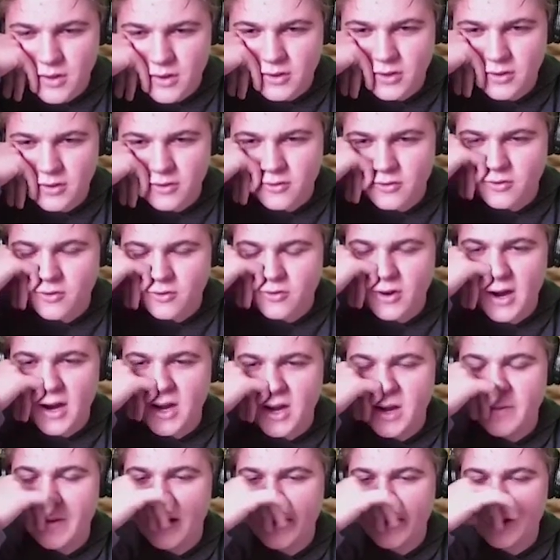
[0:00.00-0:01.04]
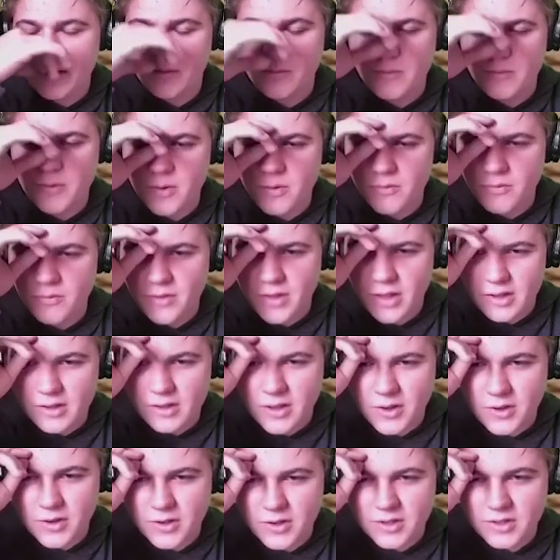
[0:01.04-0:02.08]
They're just trying to make some room for that
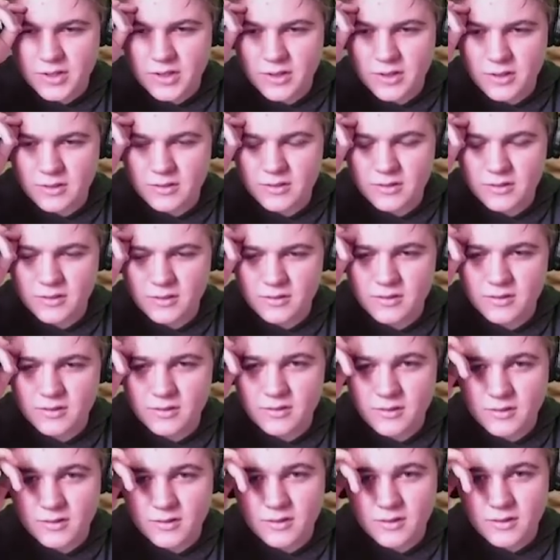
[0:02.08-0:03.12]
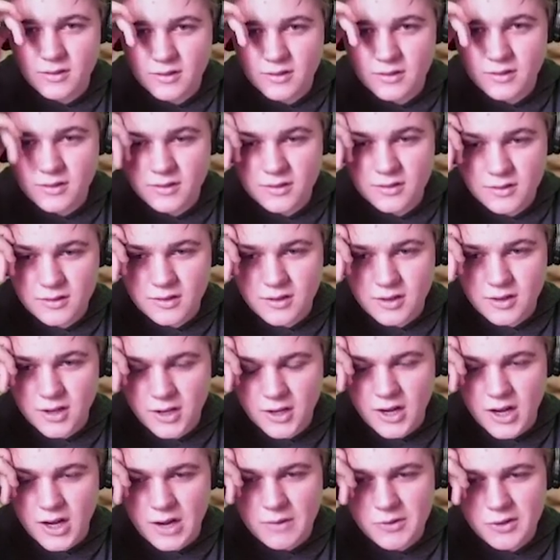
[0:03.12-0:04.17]
Lotus, and
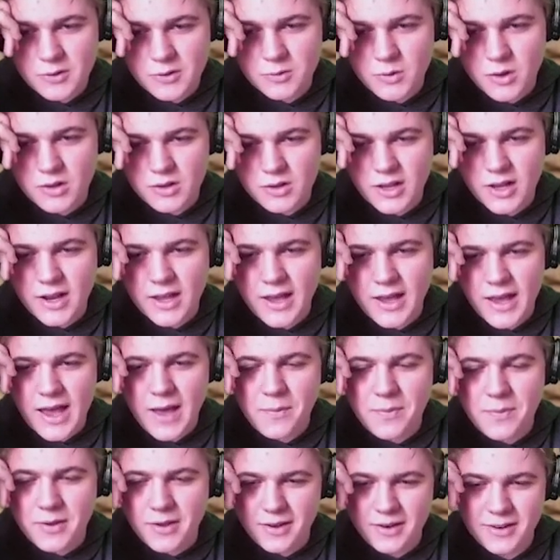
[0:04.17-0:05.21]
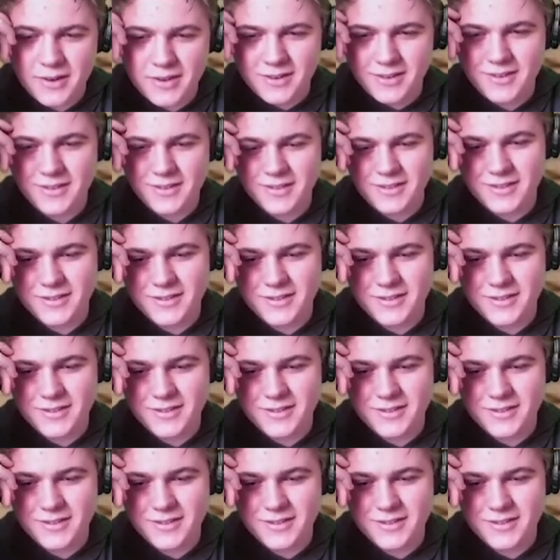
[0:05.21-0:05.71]
Anonymous won't let it happen.